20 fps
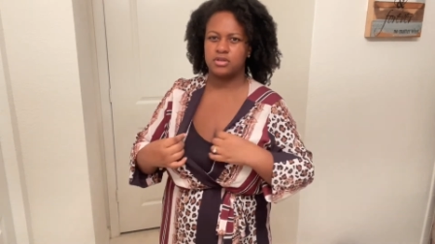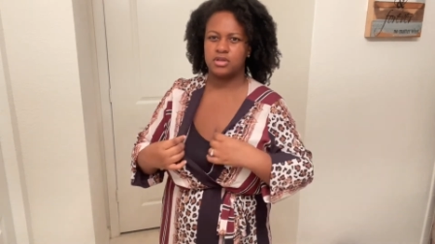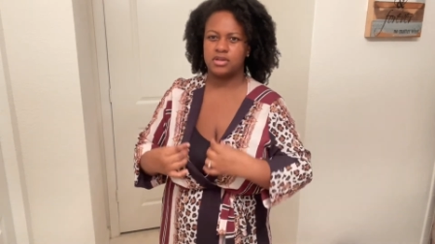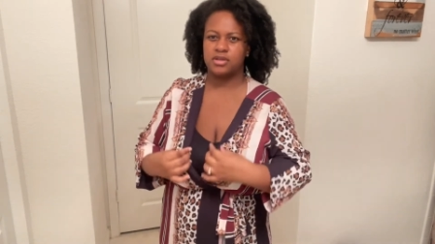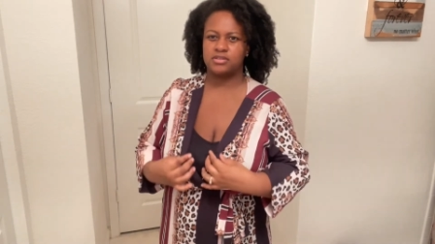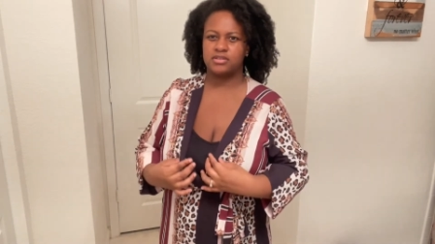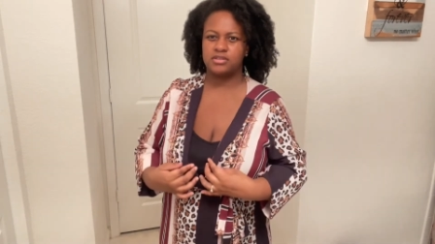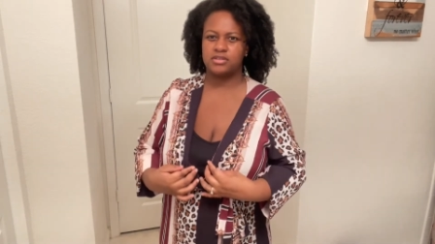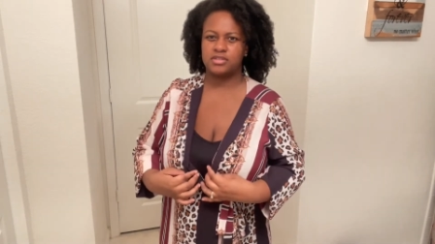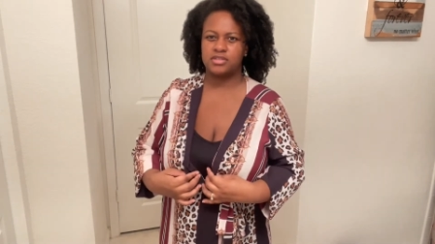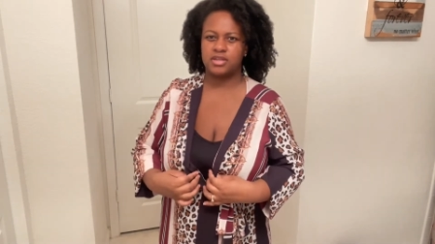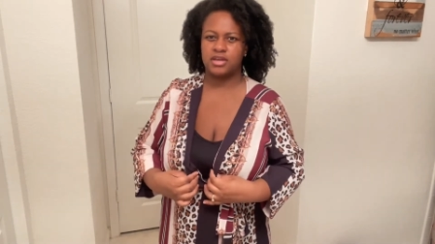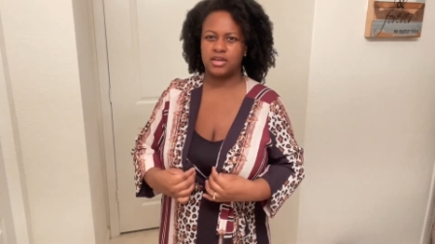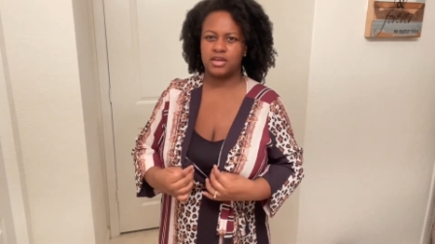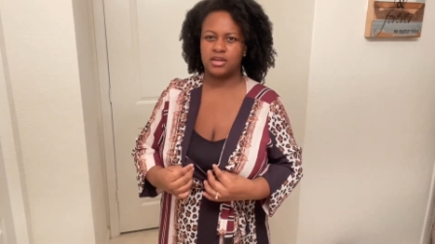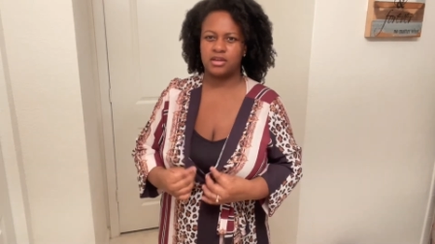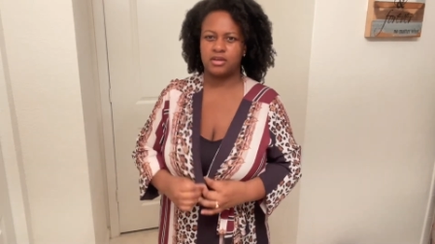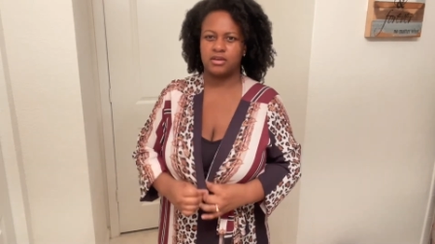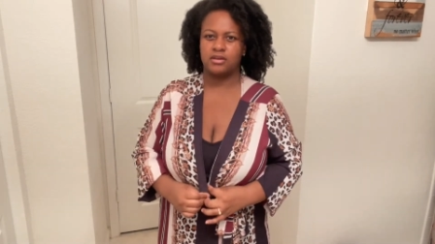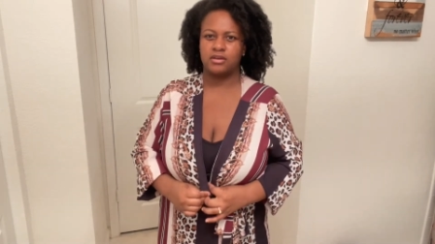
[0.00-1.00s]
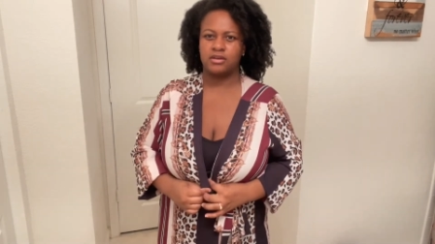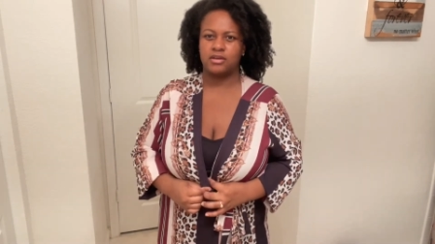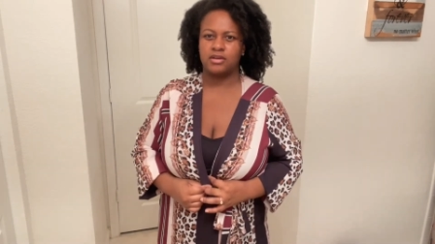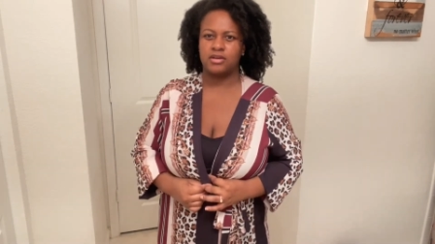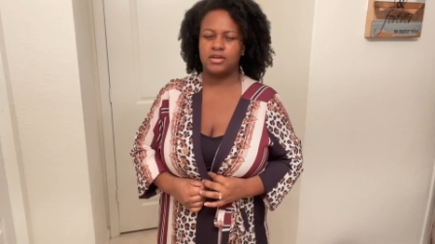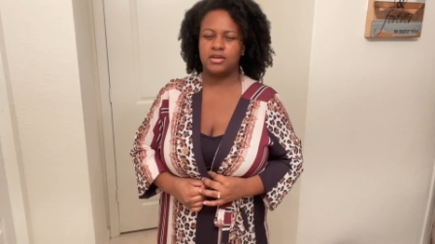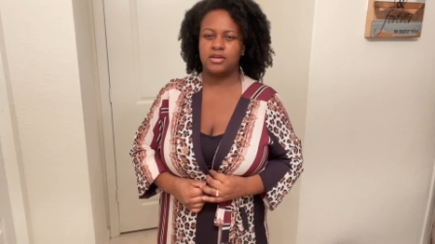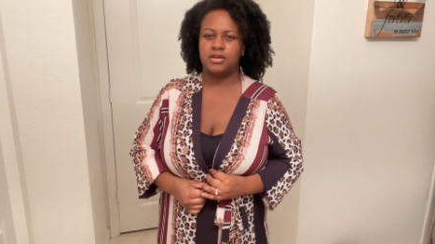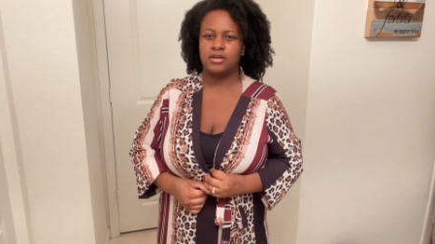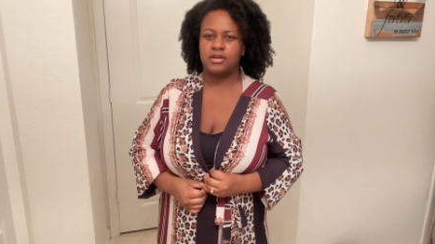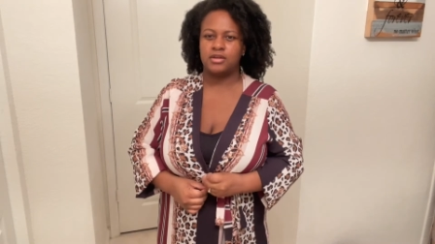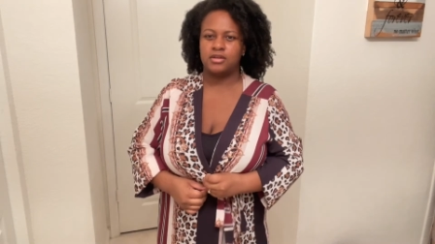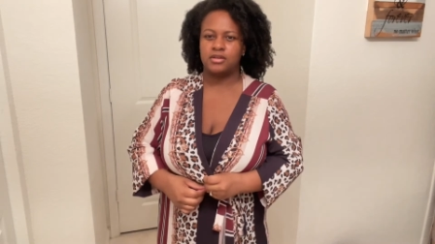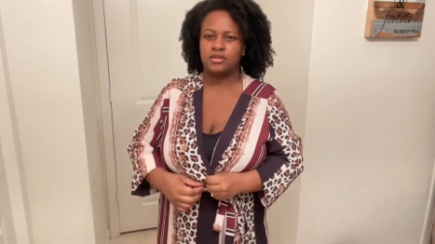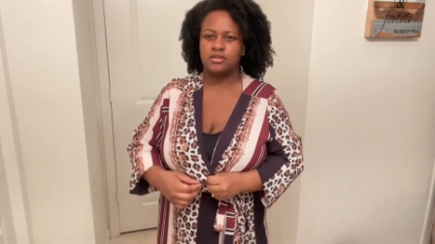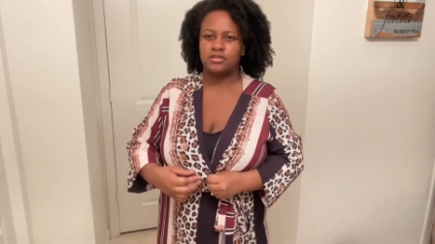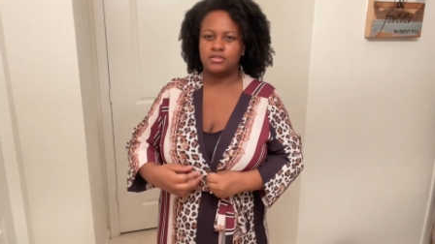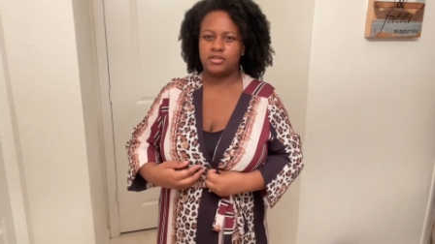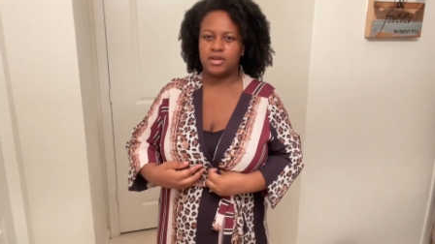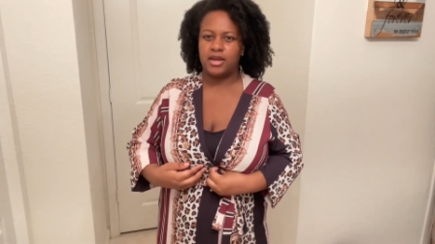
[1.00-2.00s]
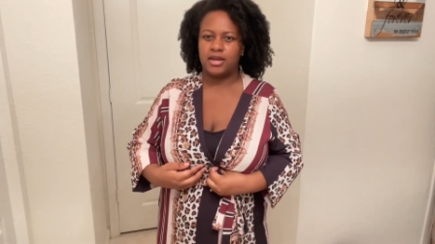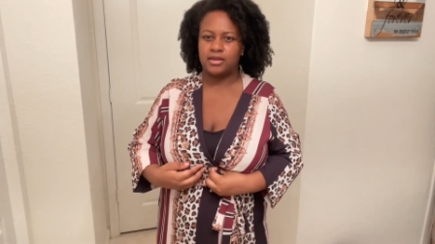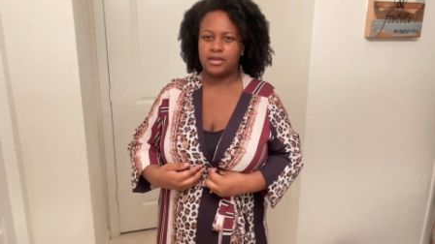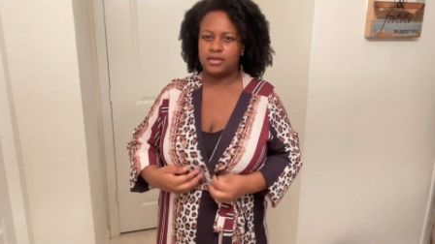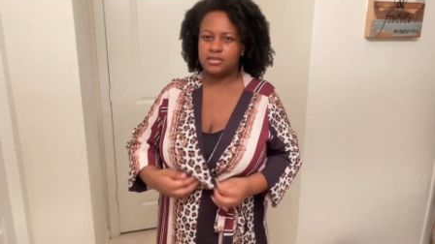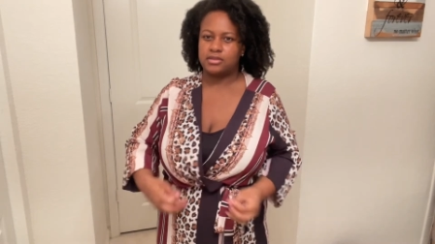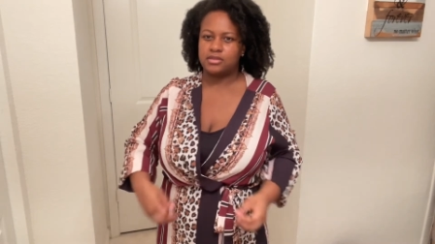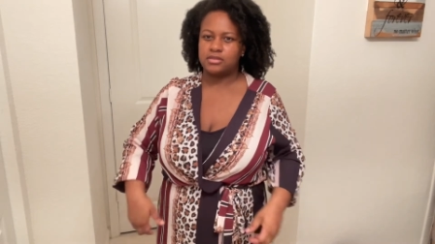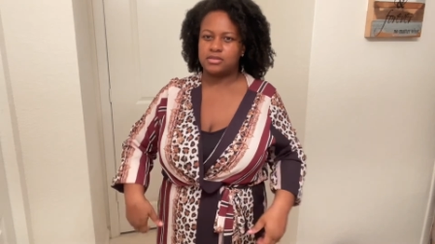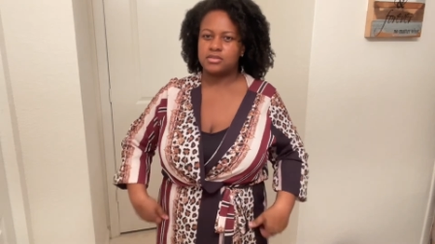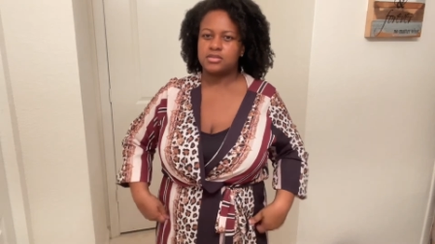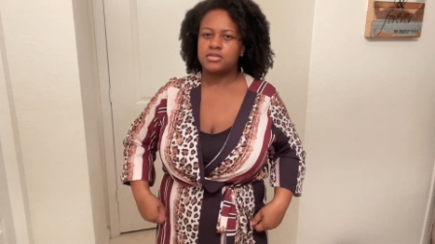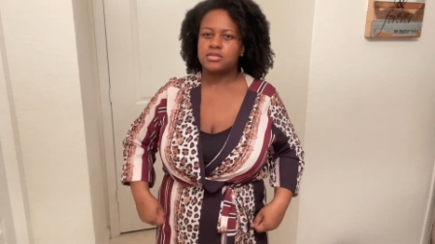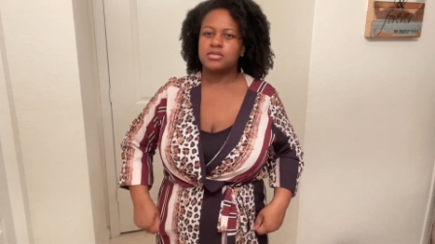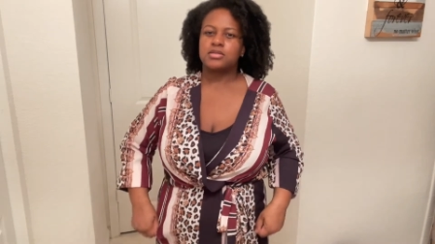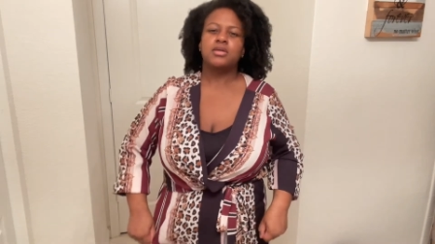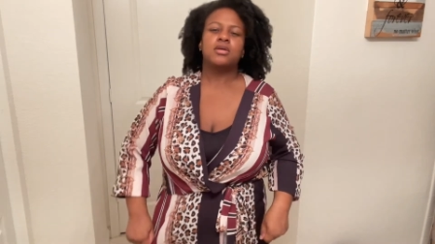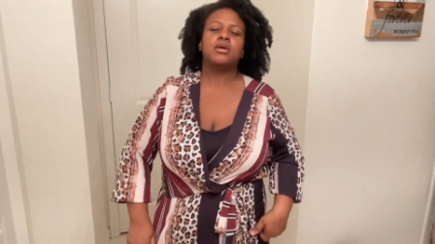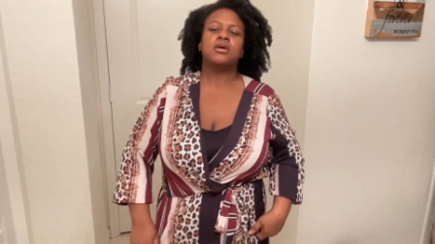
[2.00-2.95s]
it doesn't stay tight like this.